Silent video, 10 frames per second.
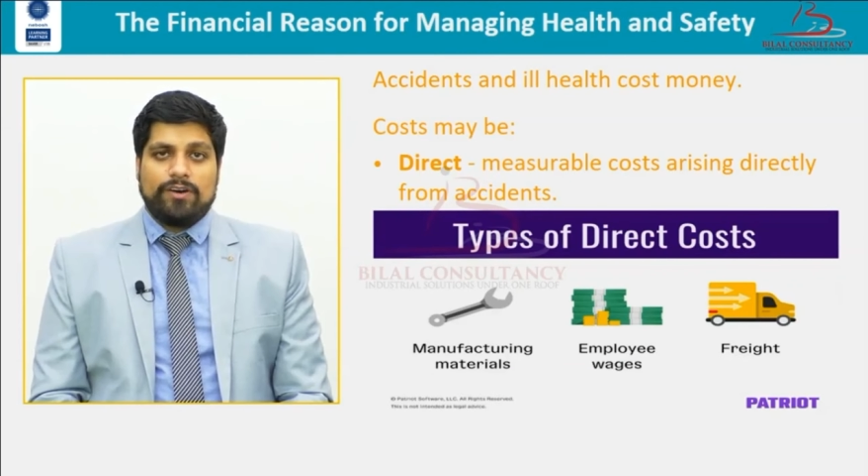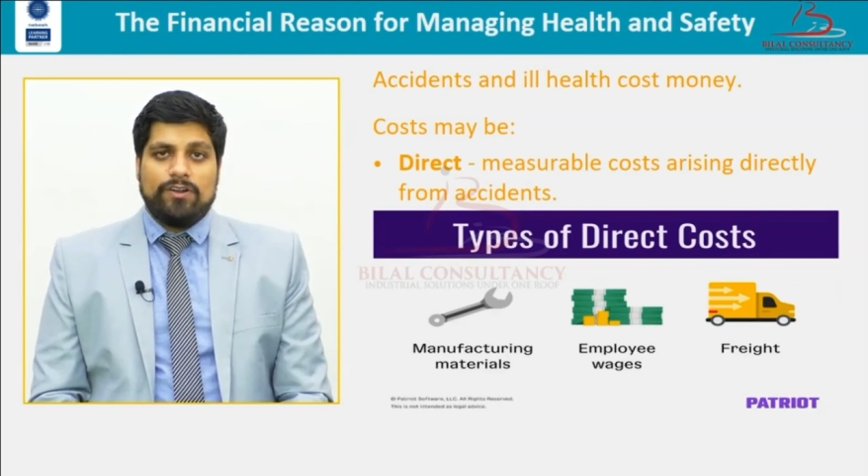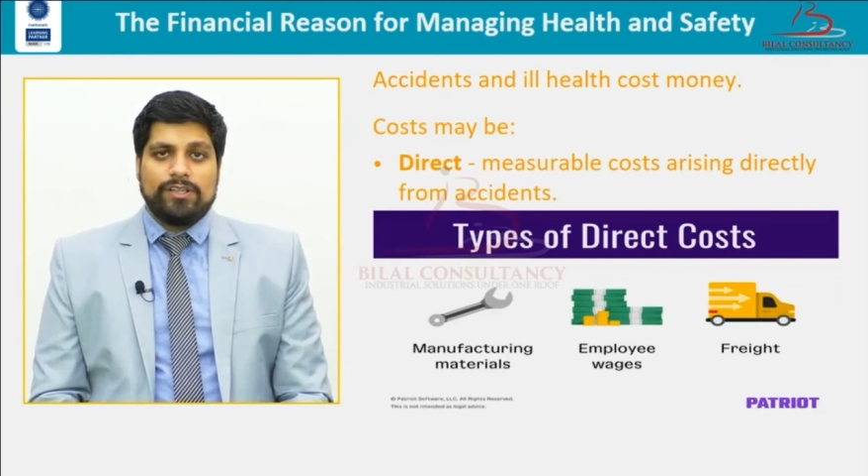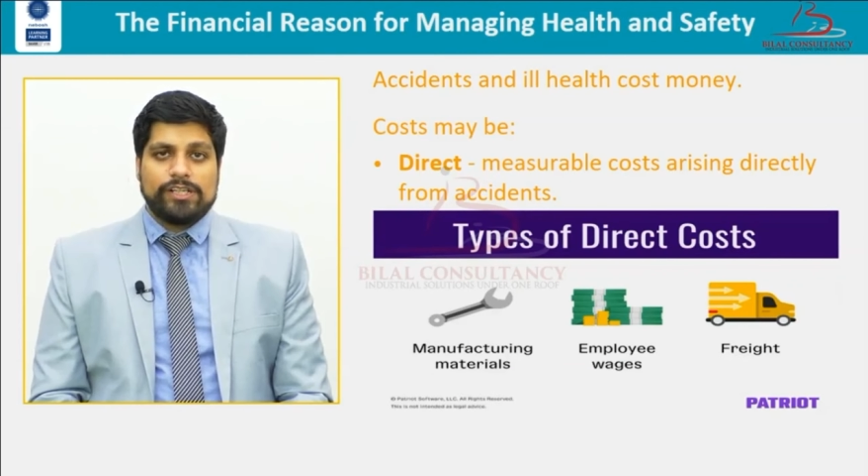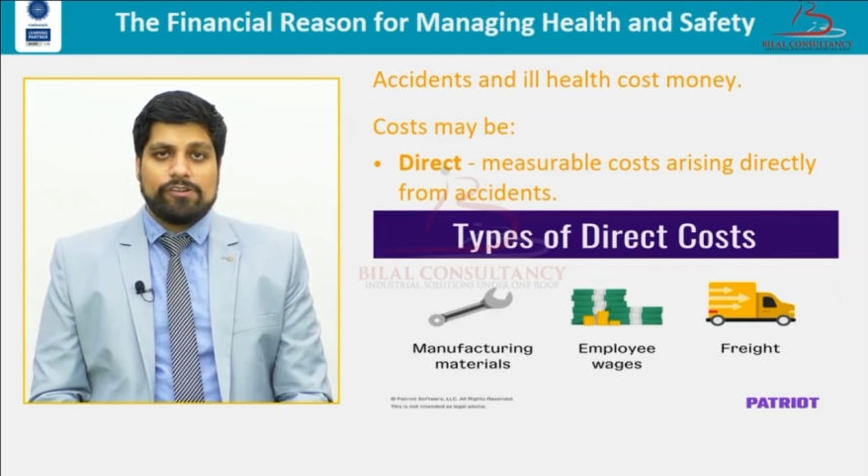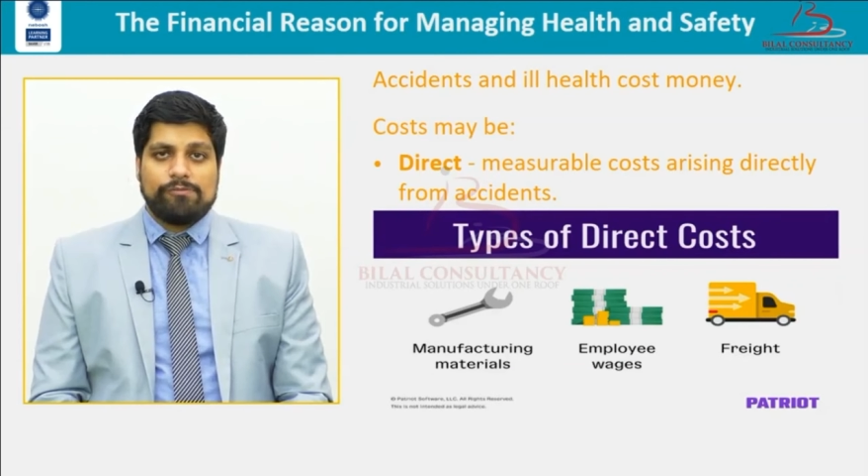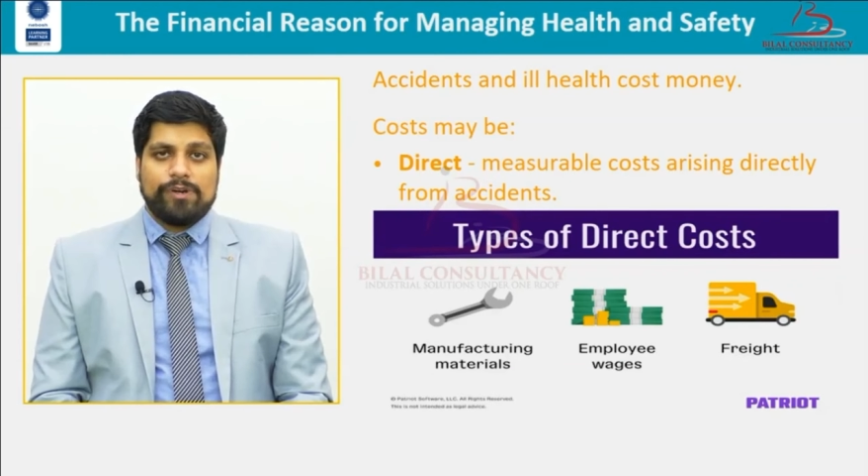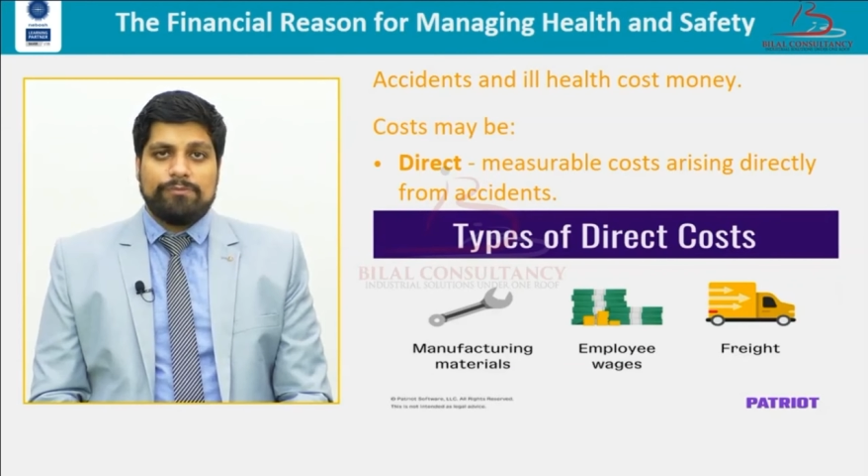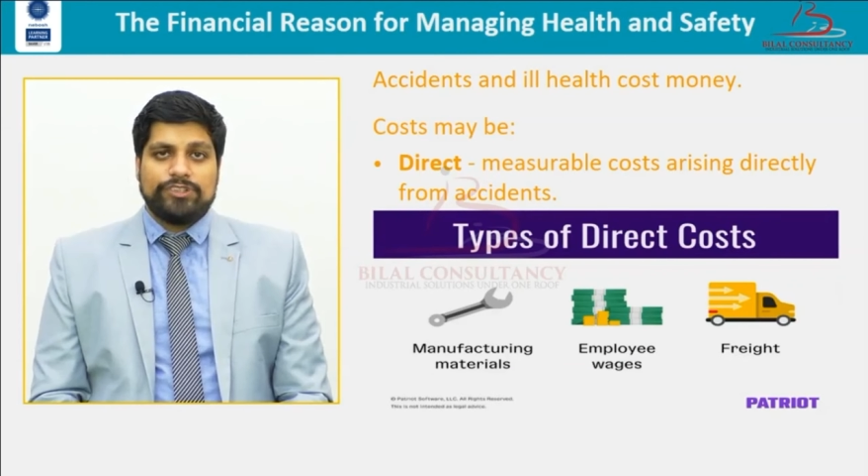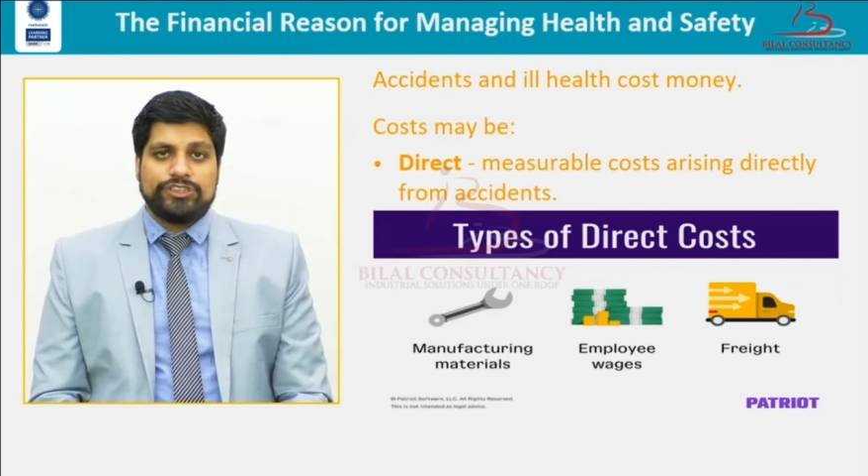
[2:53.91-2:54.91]
all the
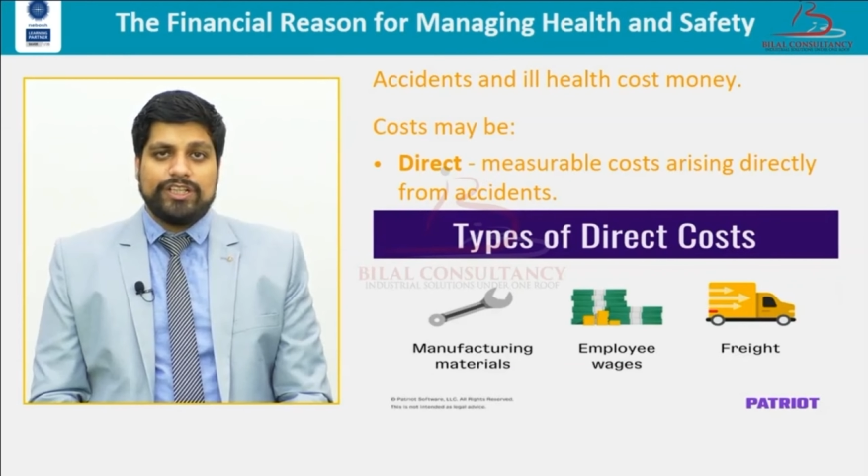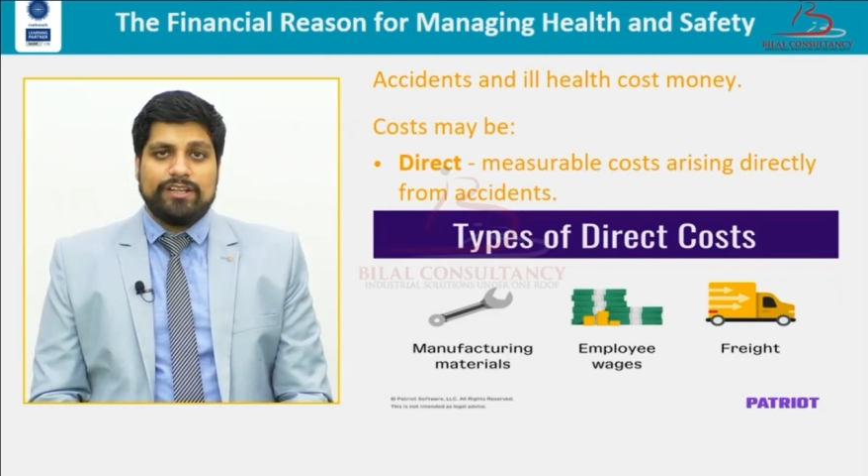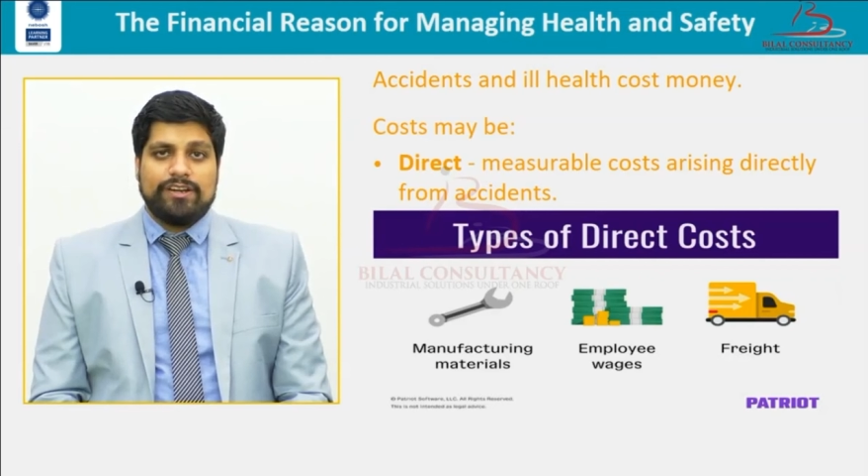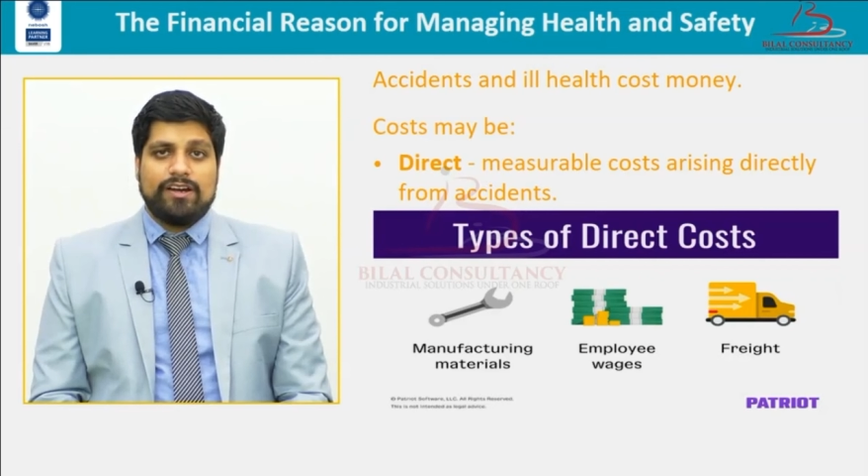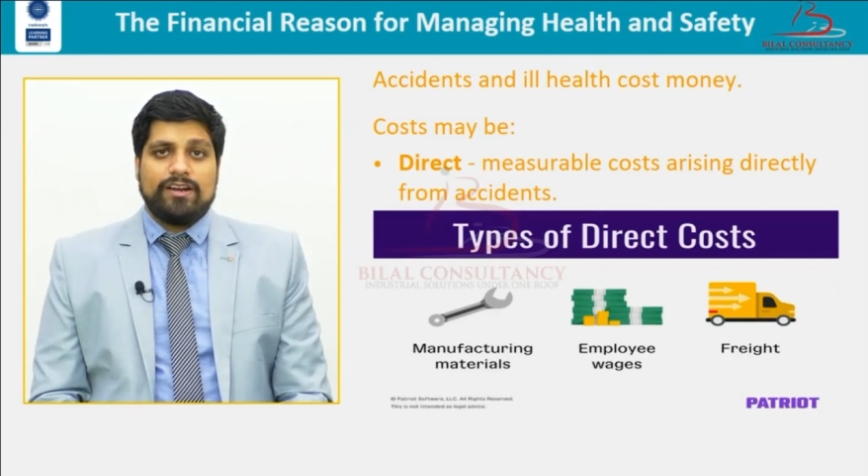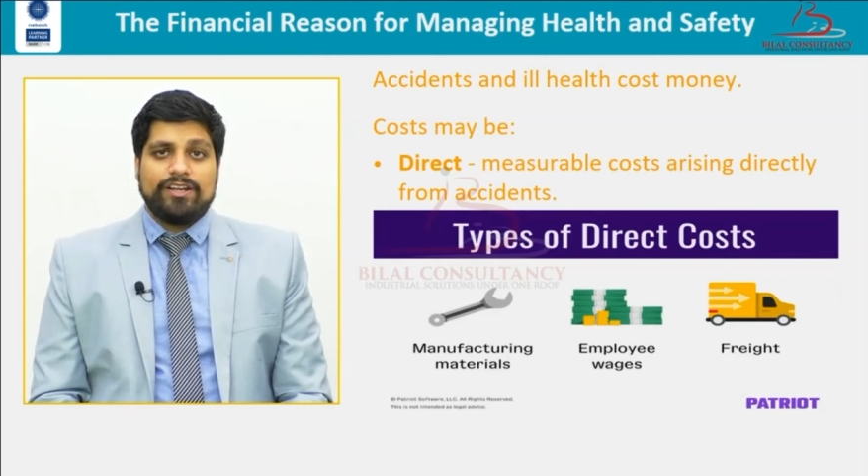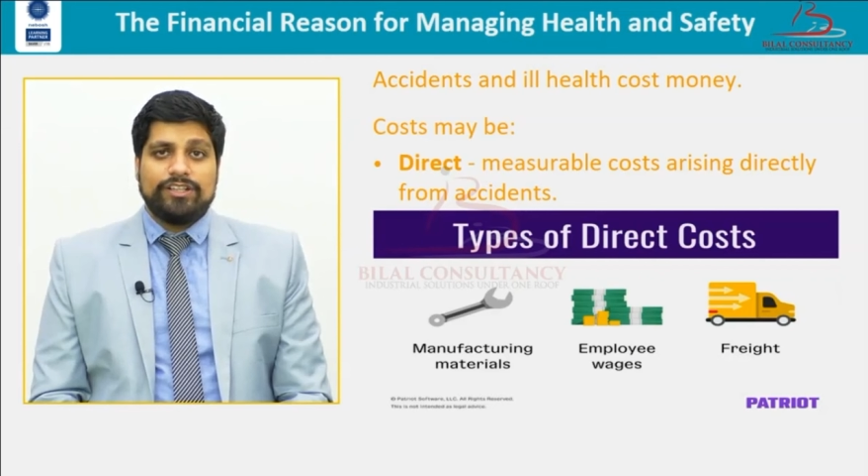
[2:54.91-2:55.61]
equipment machinery are